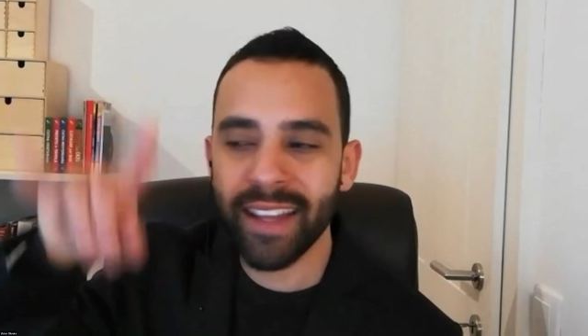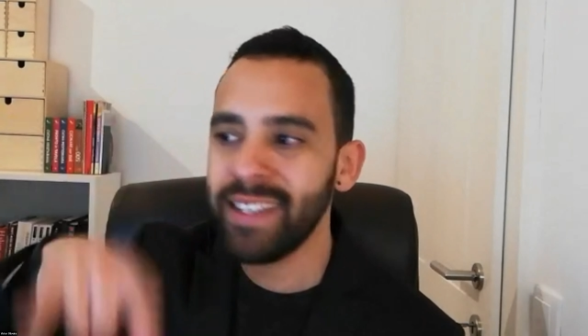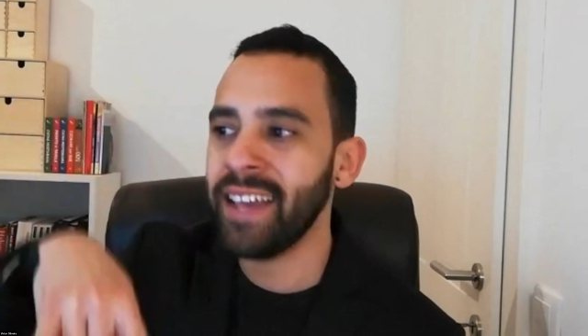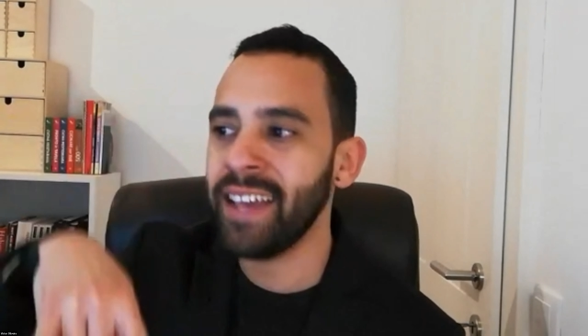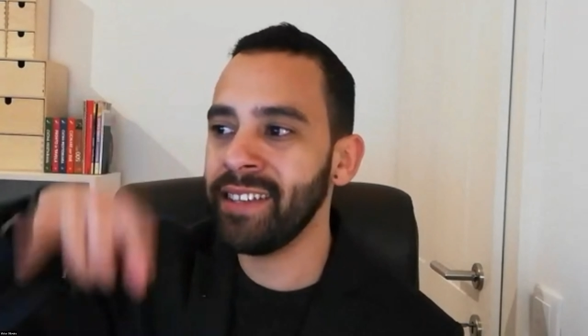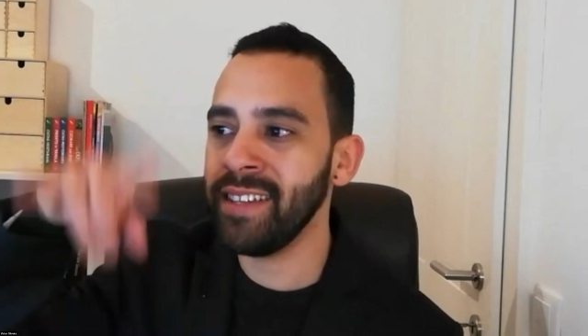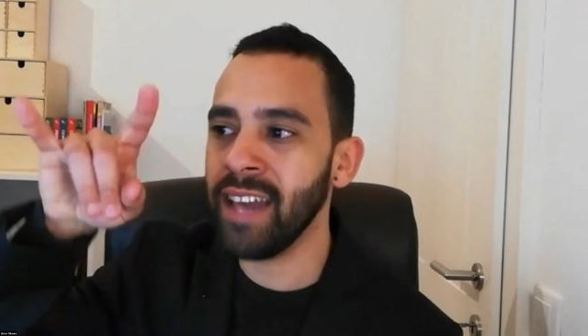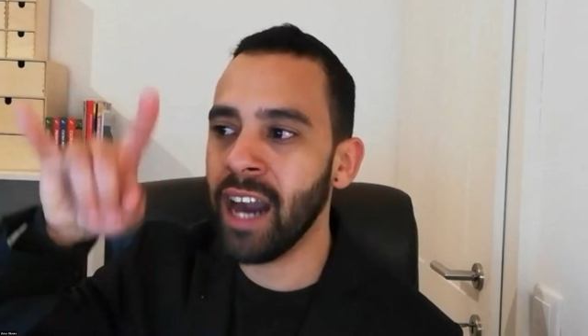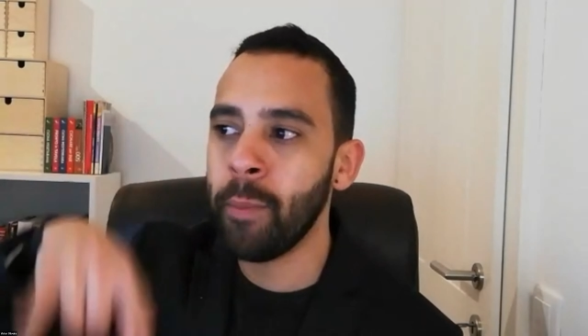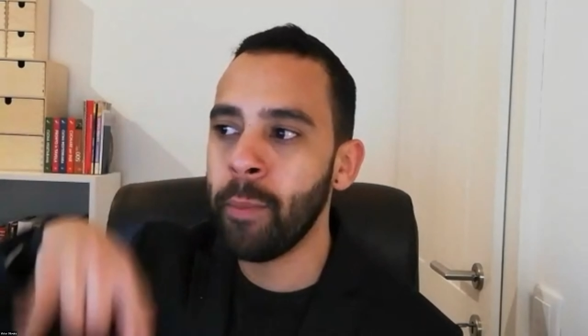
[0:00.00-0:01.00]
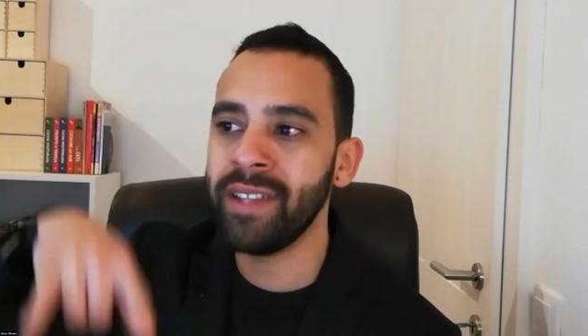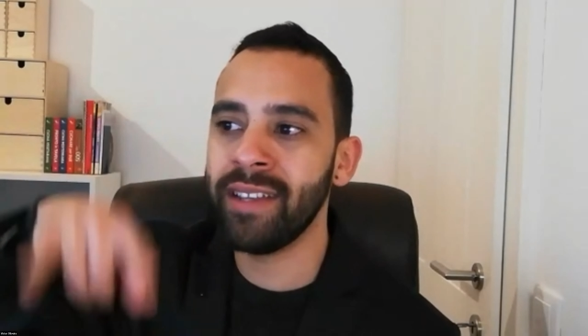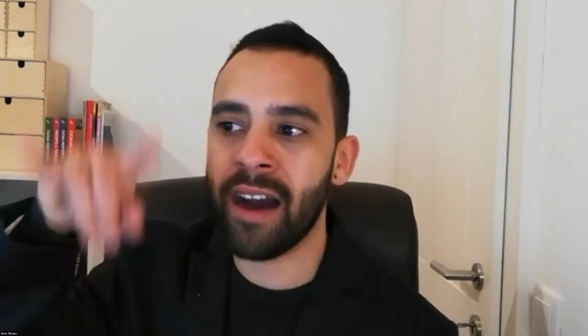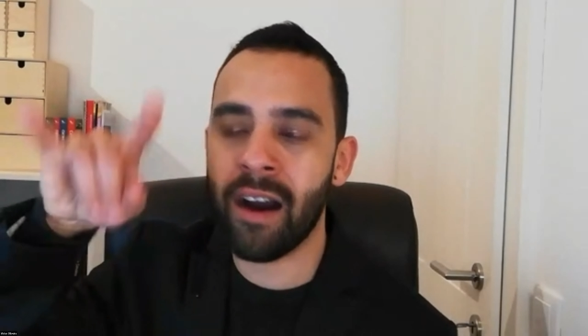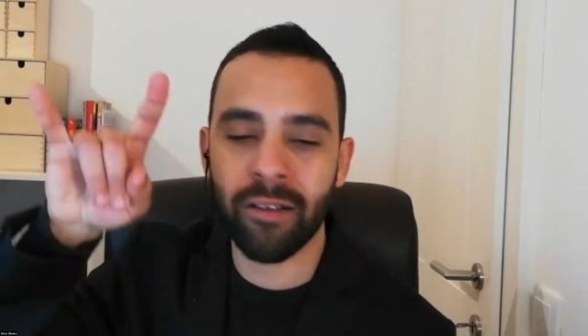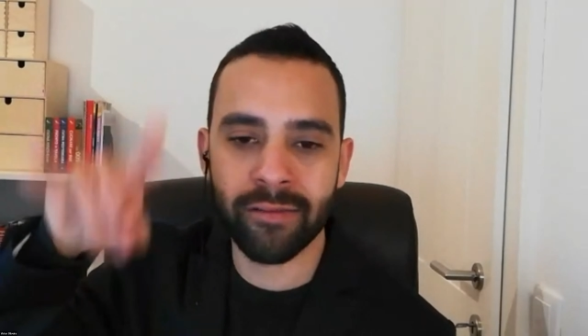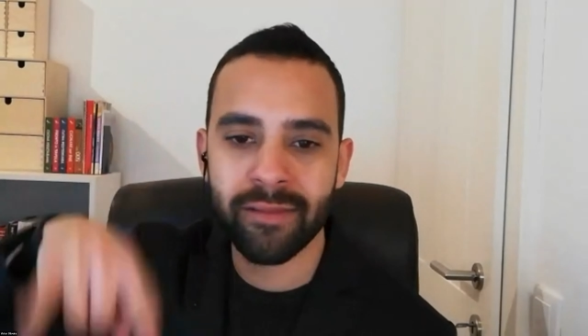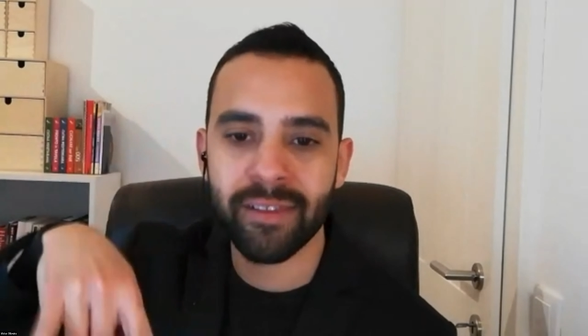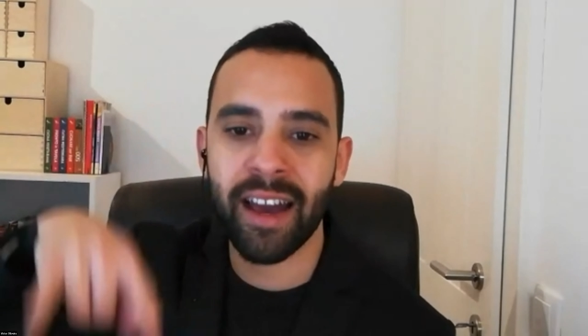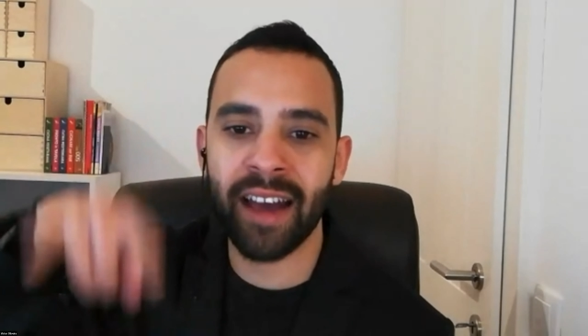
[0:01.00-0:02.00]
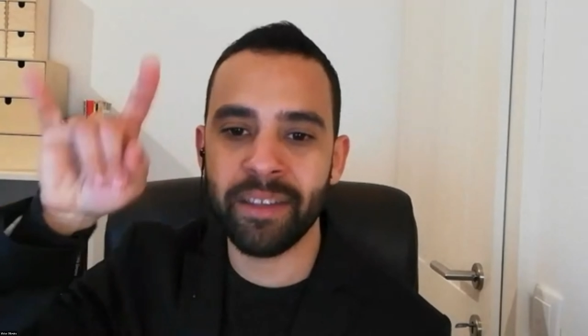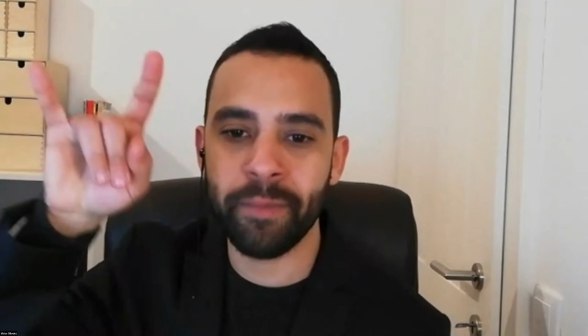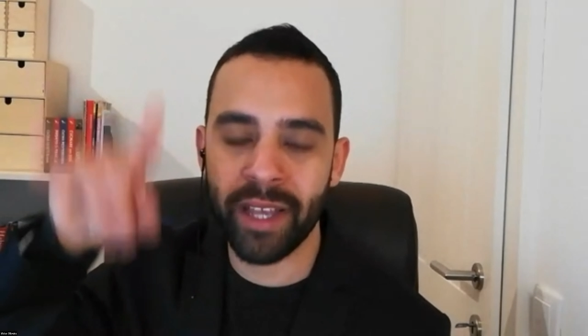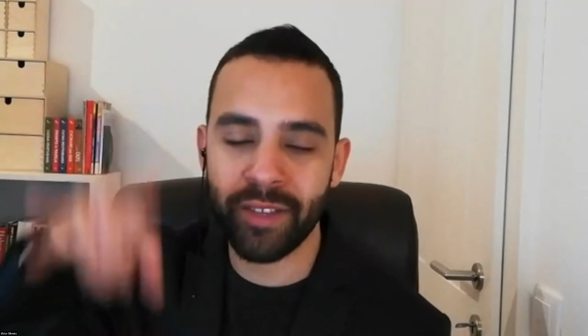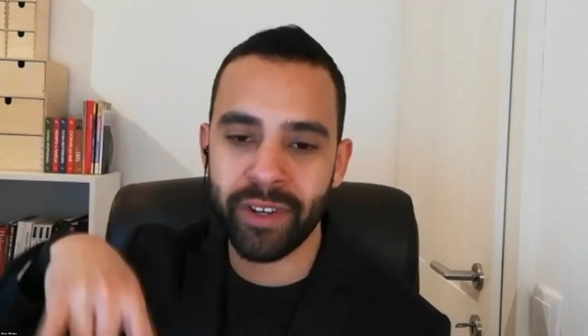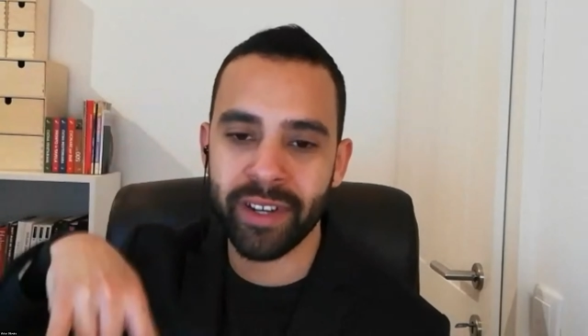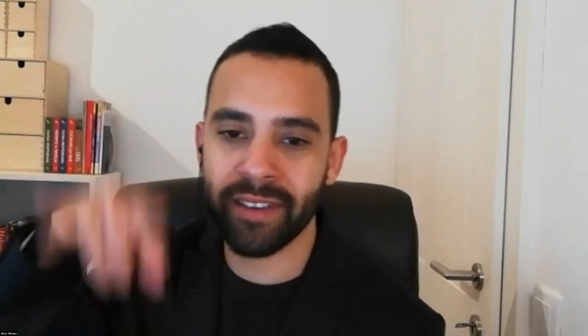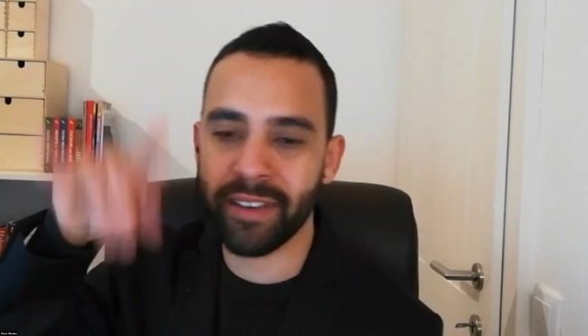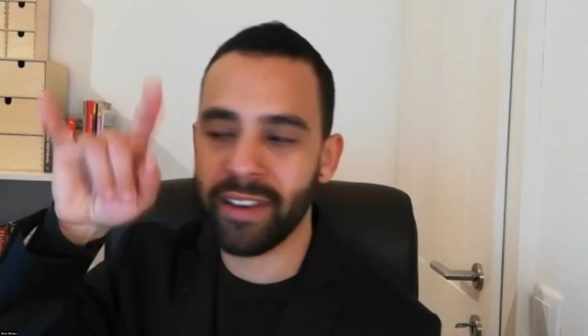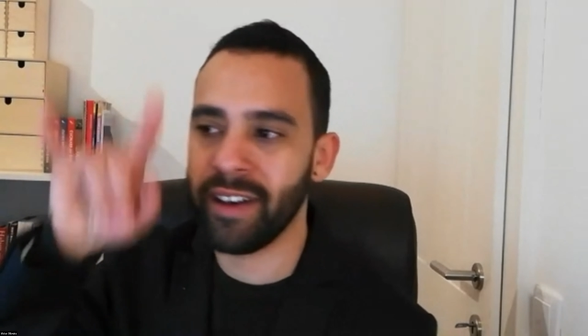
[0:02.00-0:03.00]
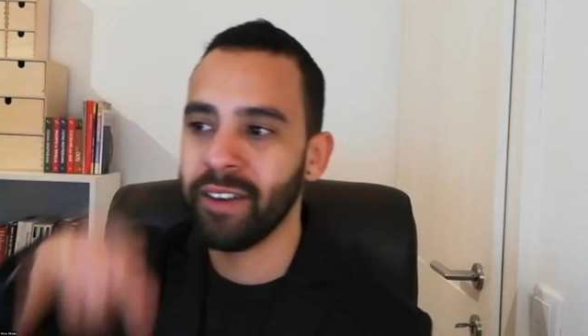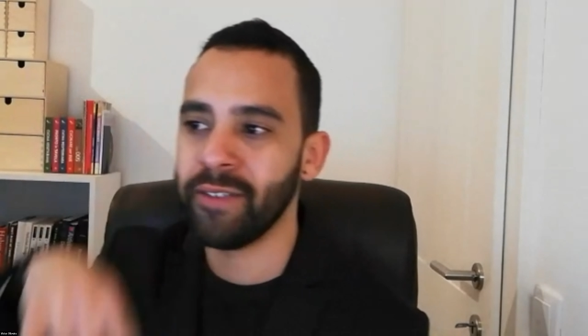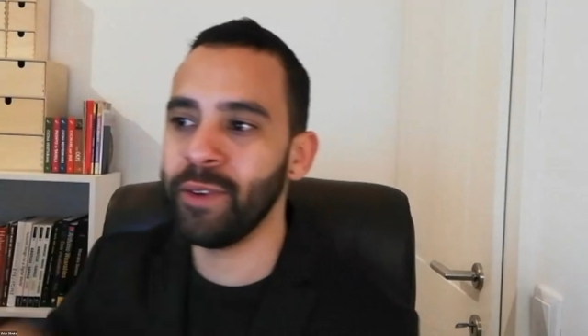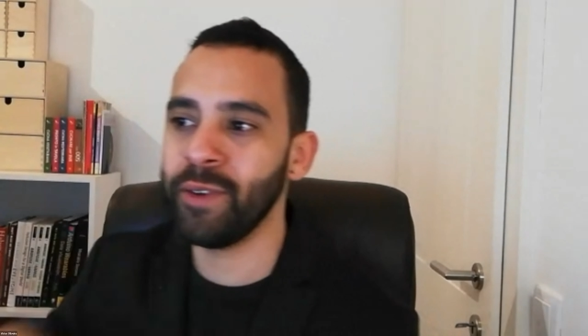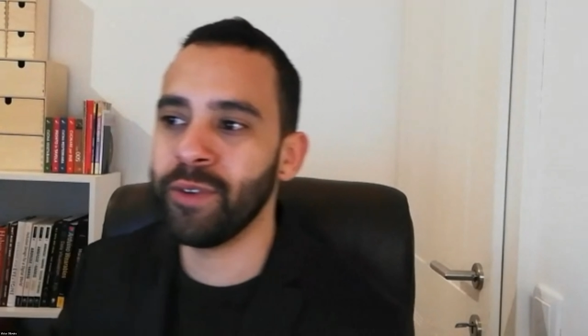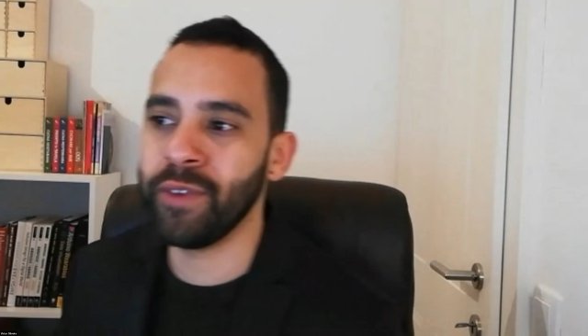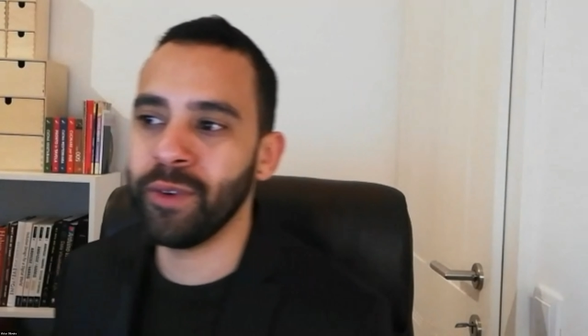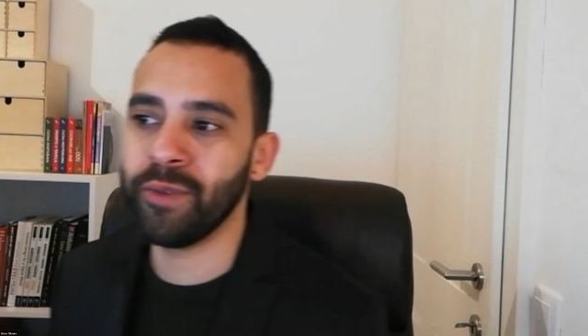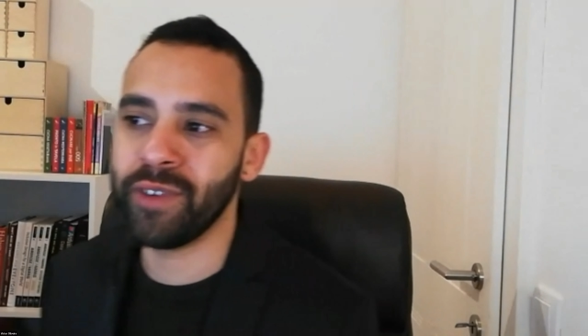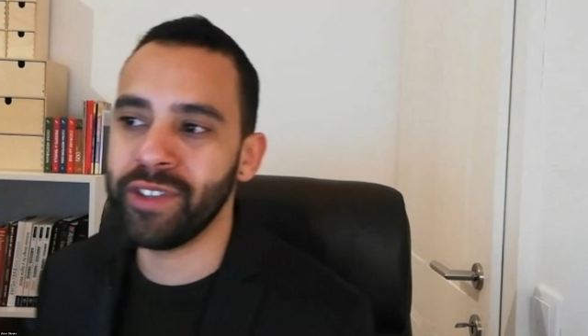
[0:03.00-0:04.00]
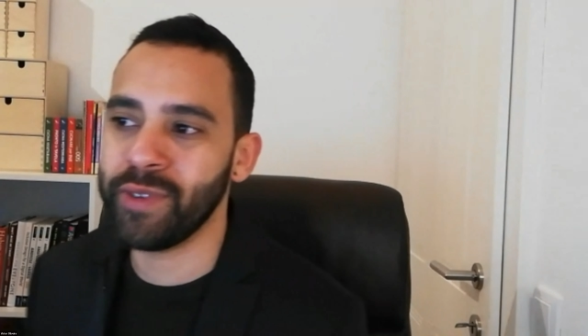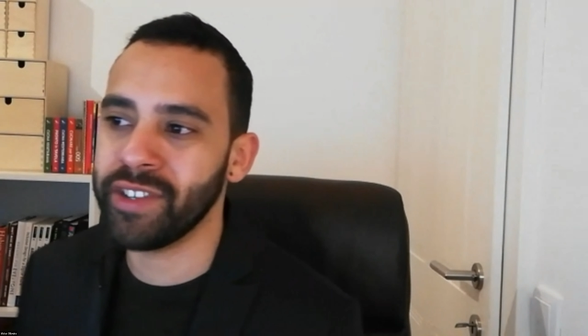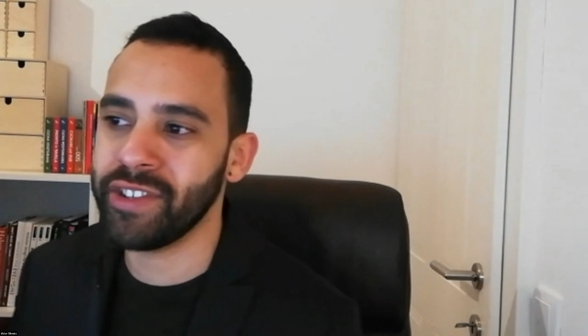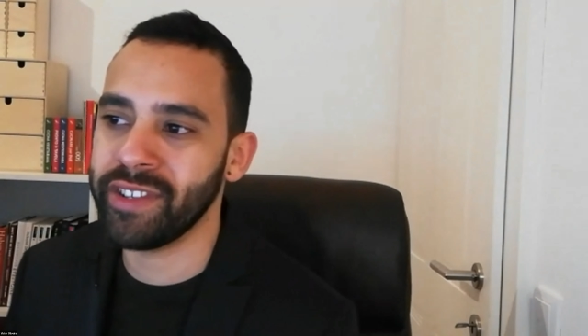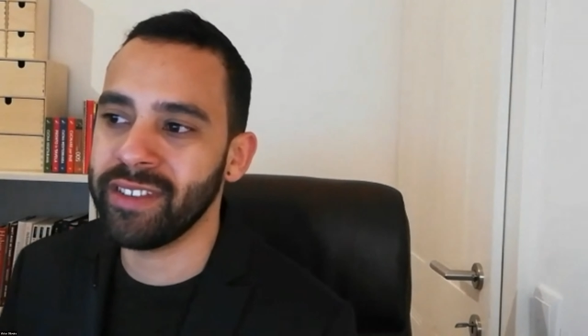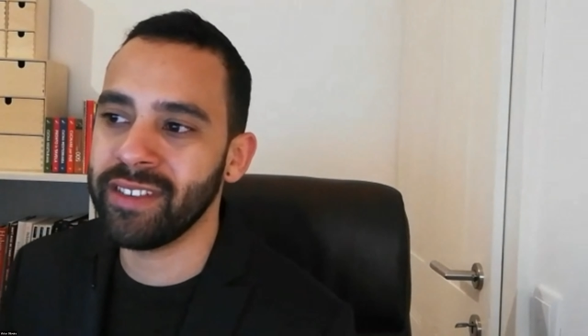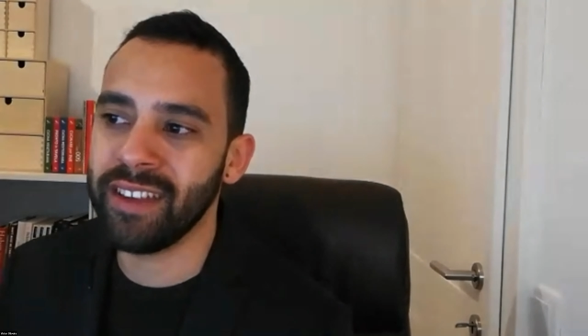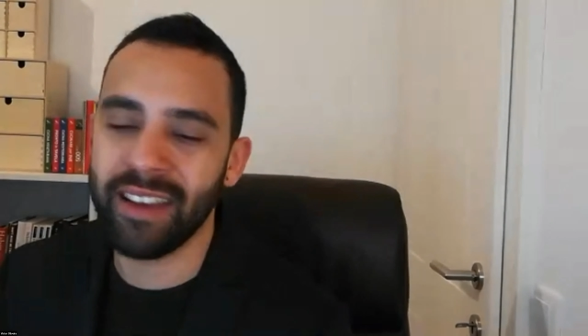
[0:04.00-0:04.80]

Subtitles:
testing up and down asymmetric field of view restriction